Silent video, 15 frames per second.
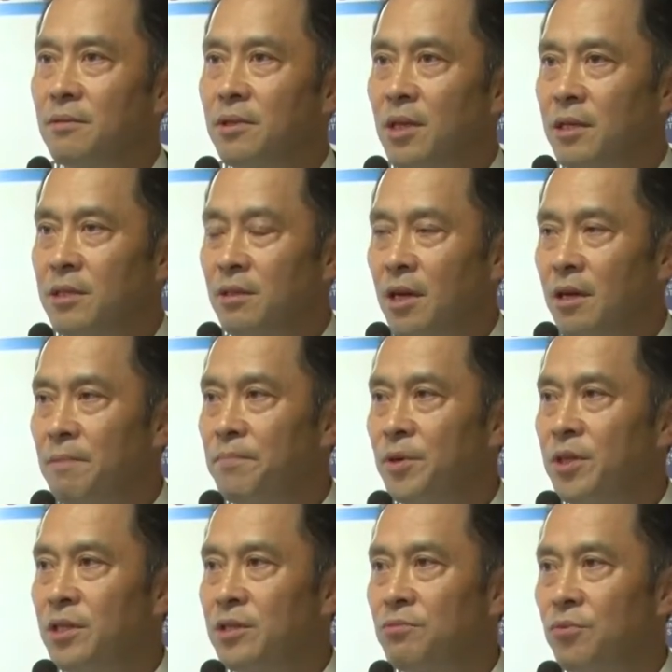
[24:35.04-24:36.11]
the
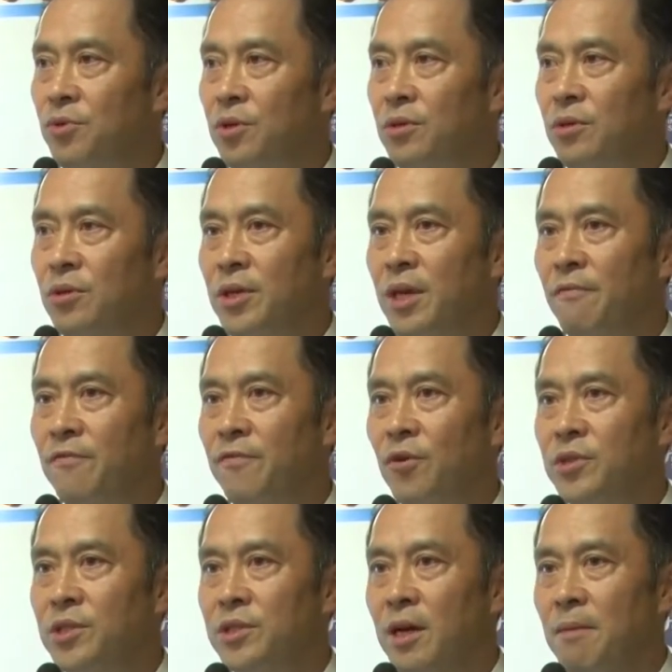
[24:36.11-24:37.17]
companies were looking
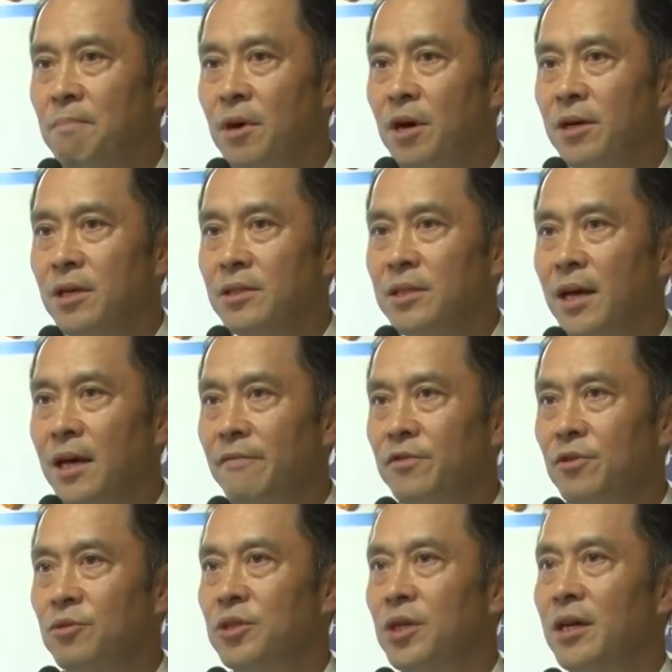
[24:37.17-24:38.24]
for some markets
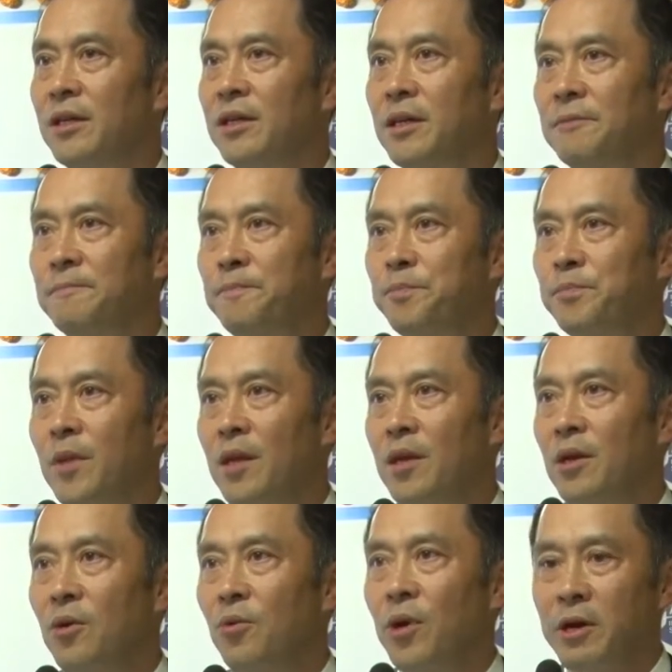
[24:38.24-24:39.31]
after China.
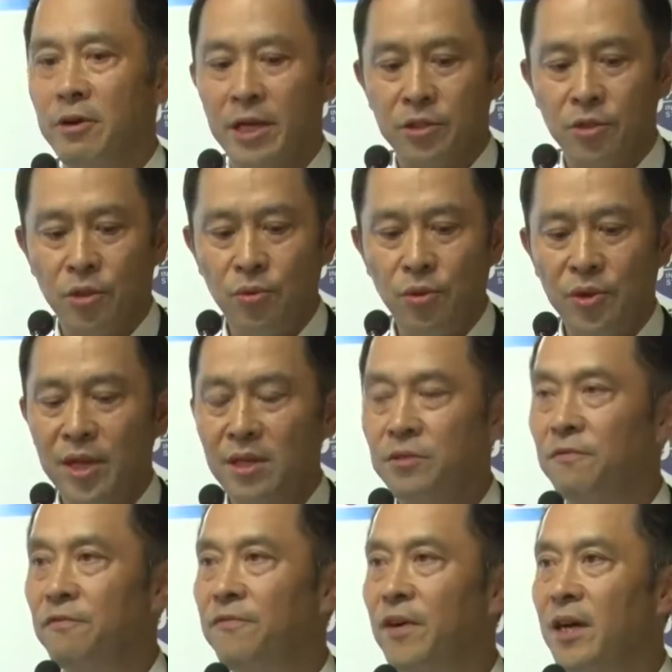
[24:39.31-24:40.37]
Whereas
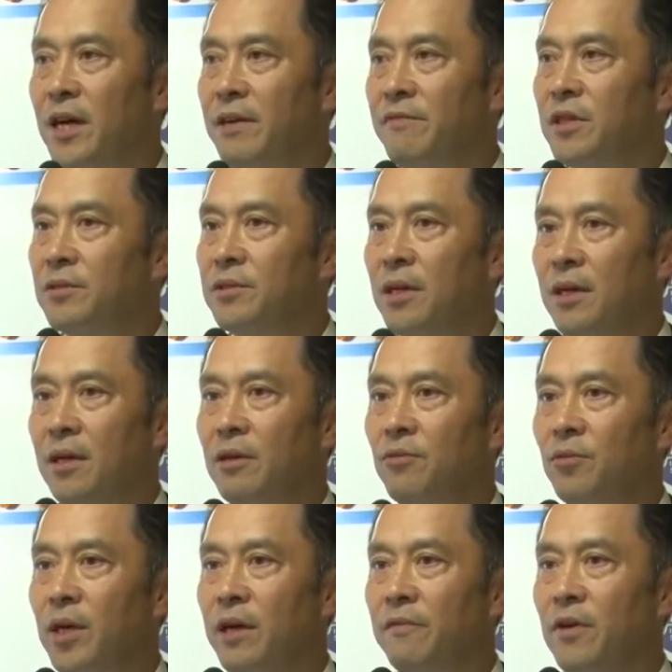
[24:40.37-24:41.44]
2005, the second
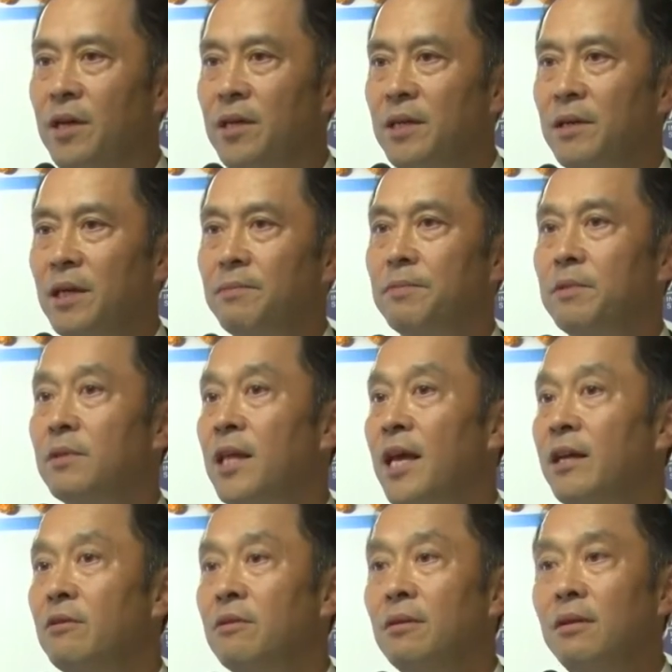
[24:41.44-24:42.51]
wave, they
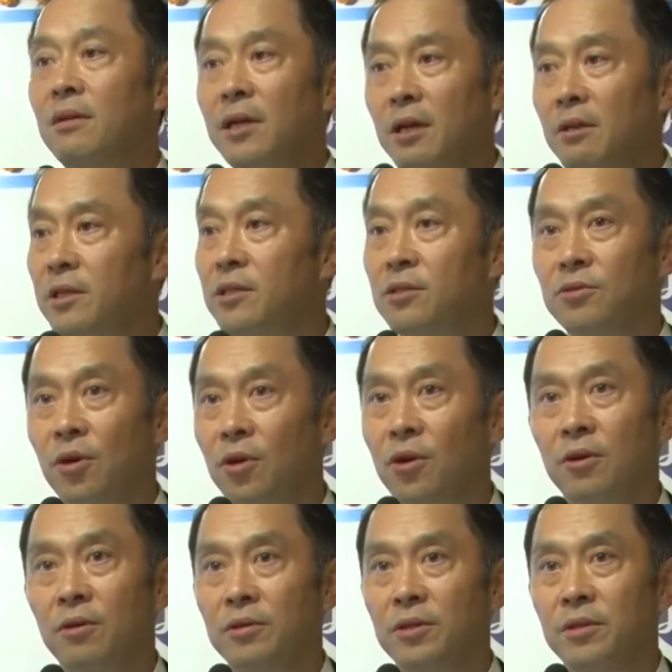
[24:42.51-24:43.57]
clearly
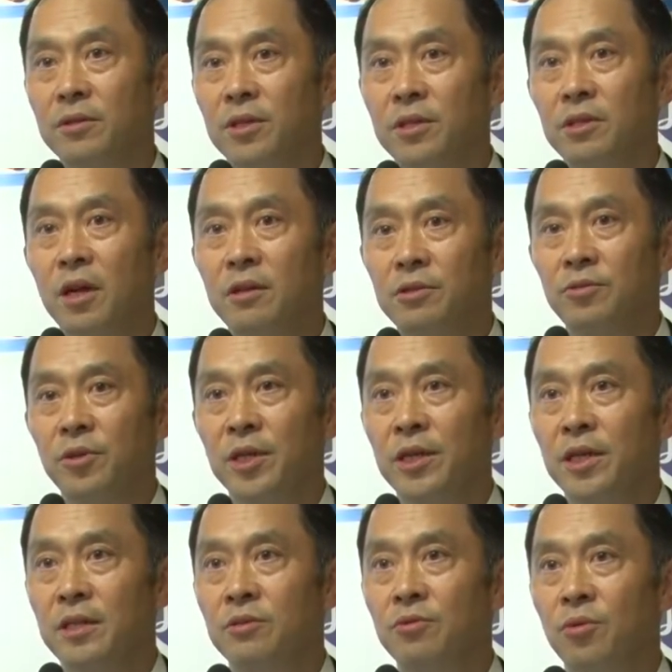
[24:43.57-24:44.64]
saw this country
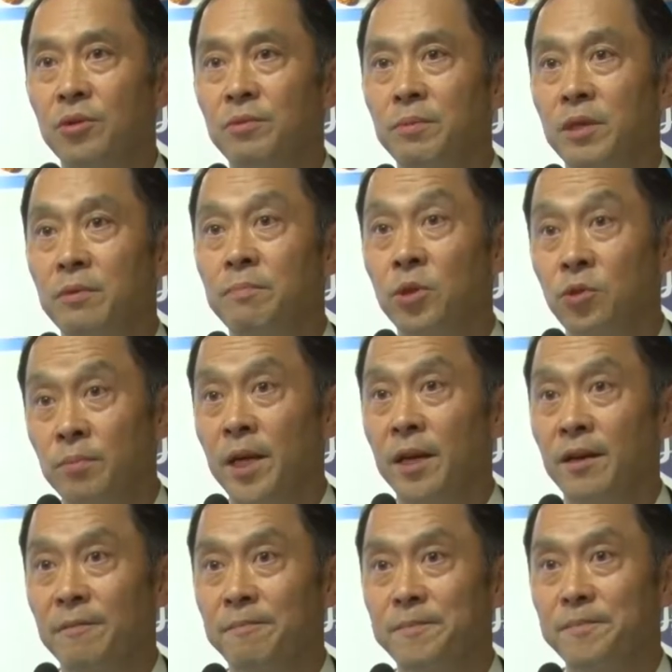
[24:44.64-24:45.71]
is going to be
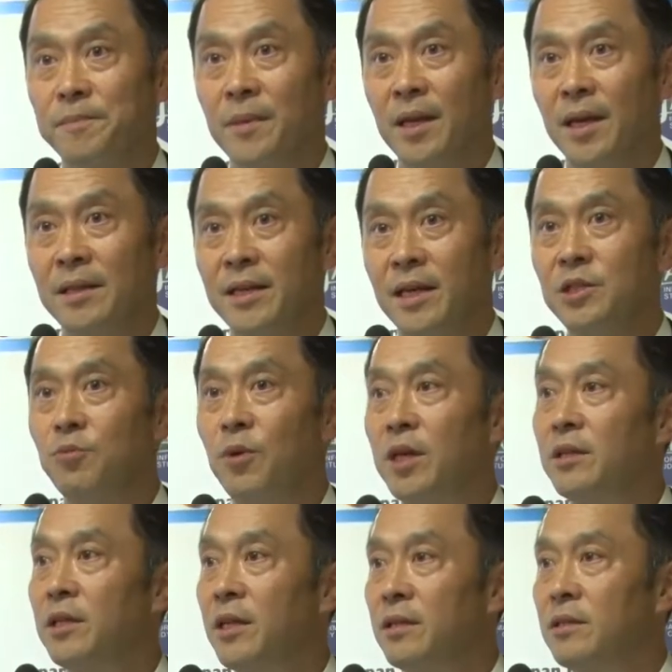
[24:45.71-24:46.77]
booming. And that's why
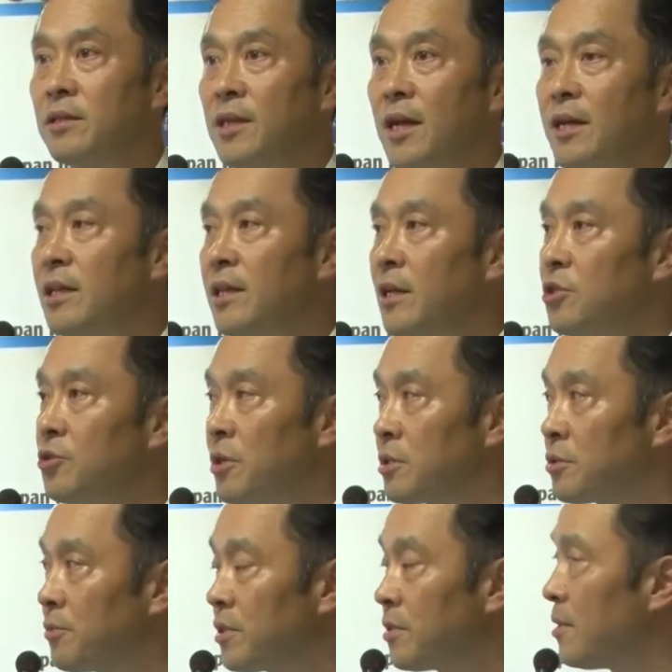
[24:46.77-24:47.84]
the second
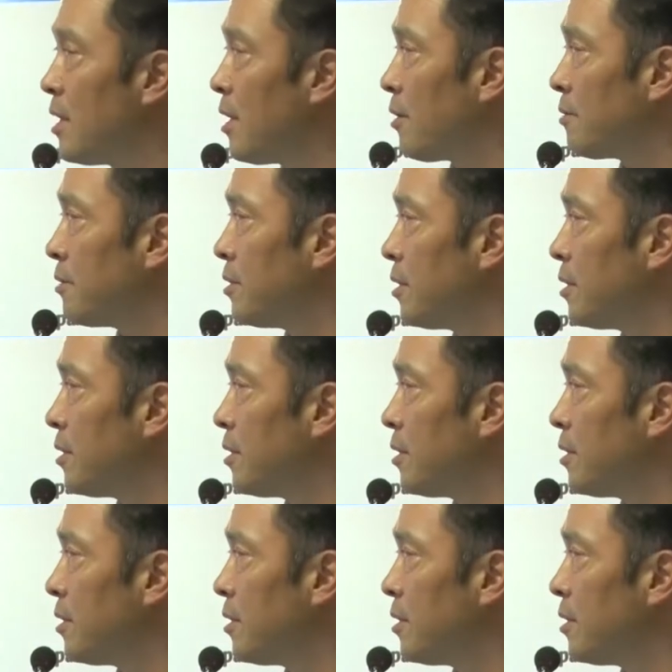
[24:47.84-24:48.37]
entrance was there.